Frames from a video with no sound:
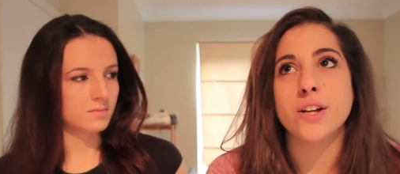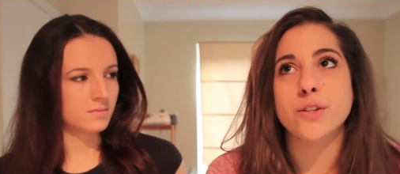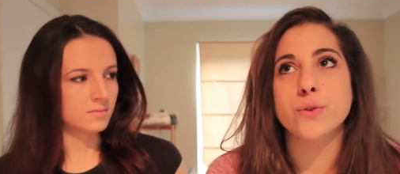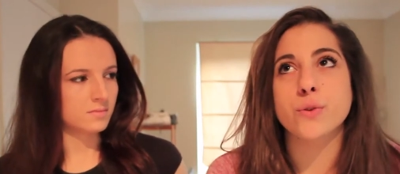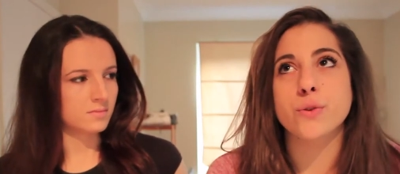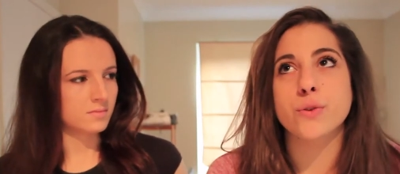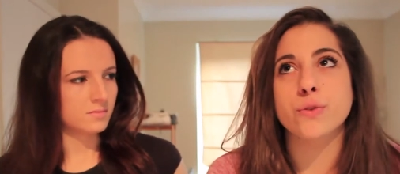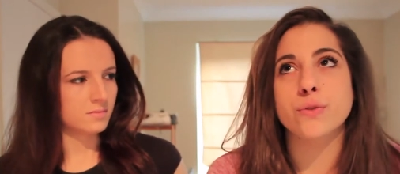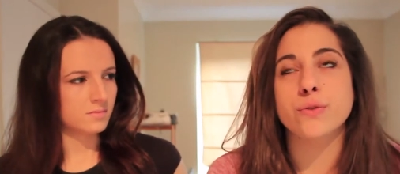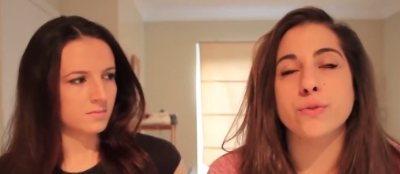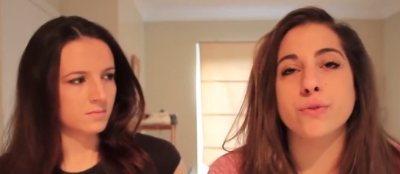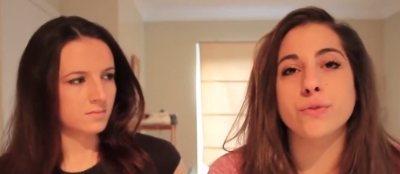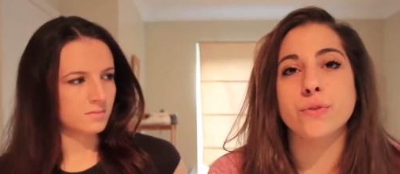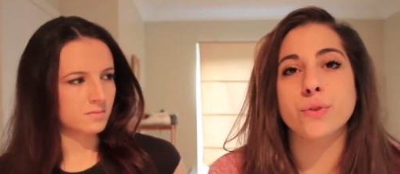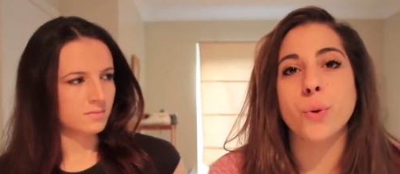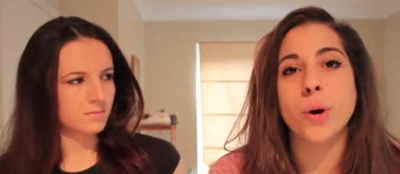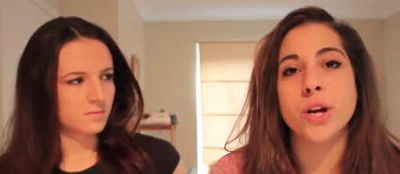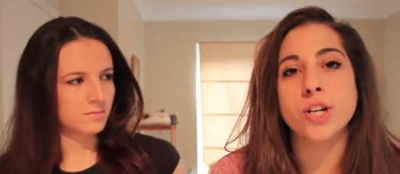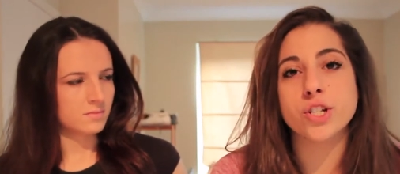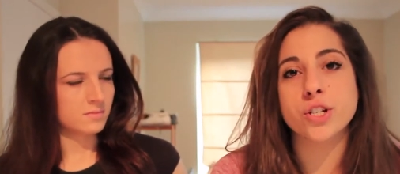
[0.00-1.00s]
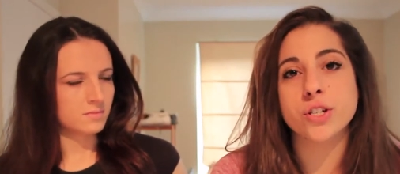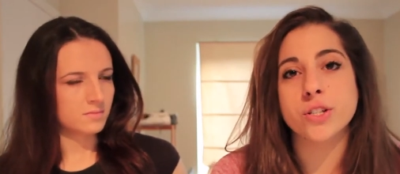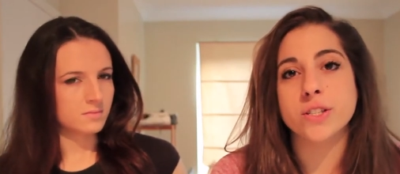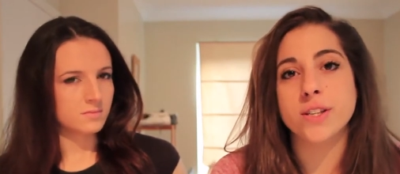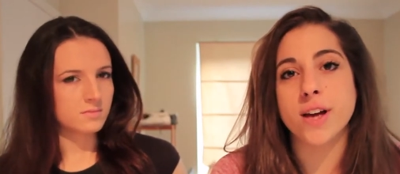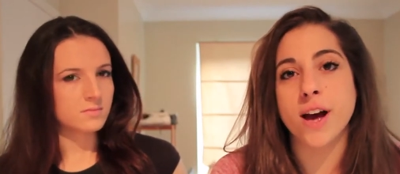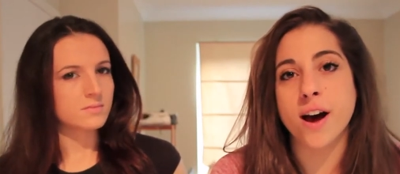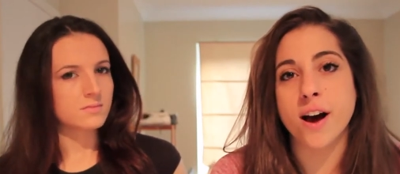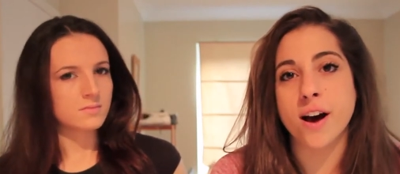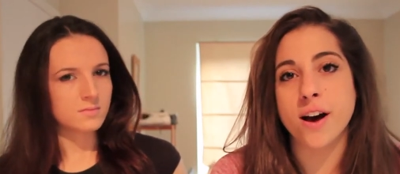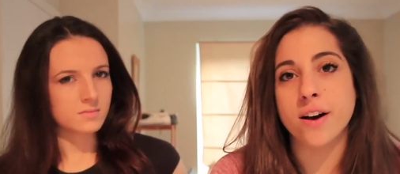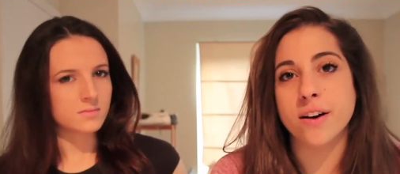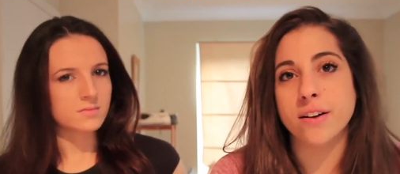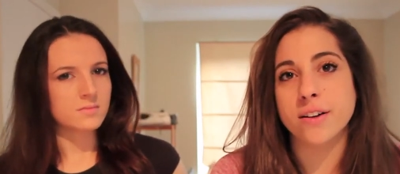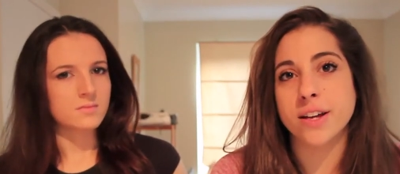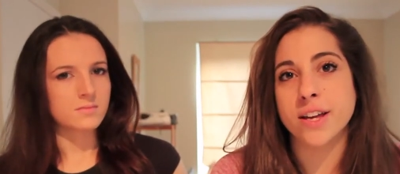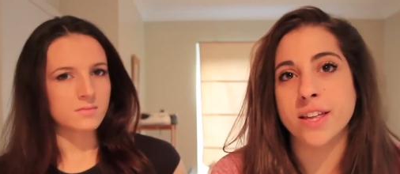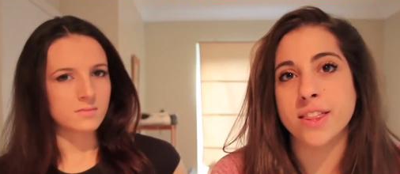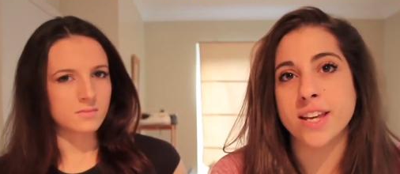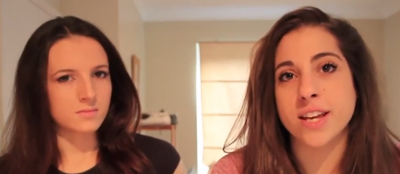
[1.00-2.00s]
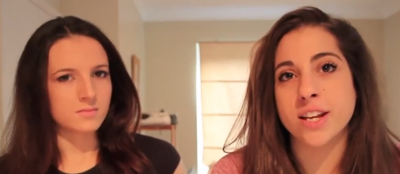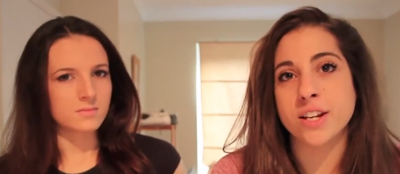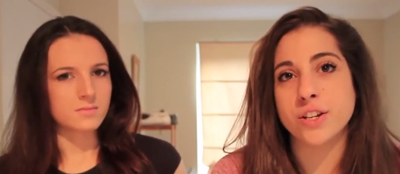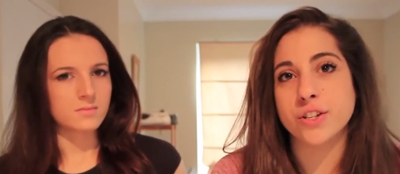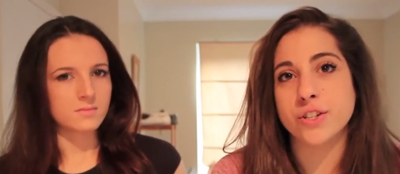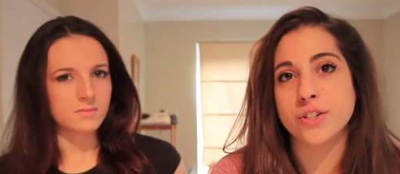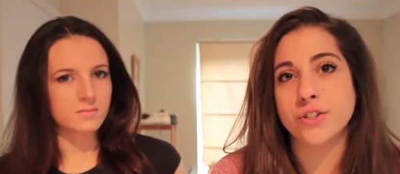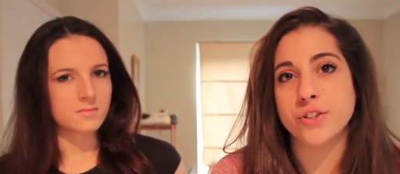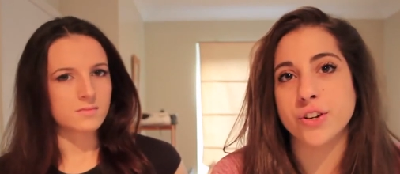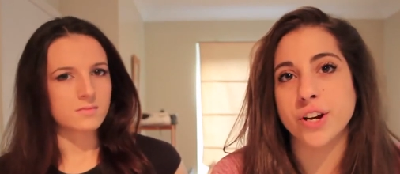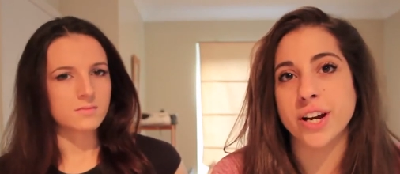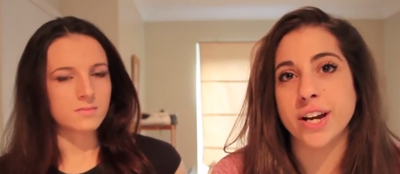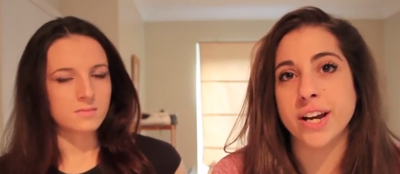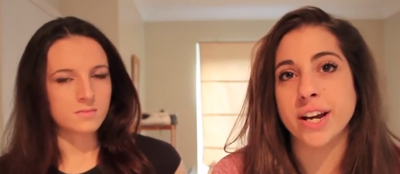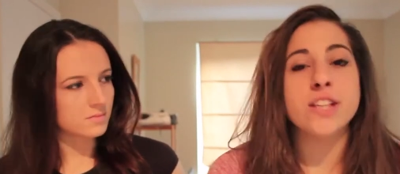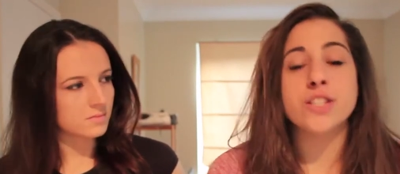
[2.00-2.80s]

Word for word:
Speaker 1: sort of questions are in the mm. industry.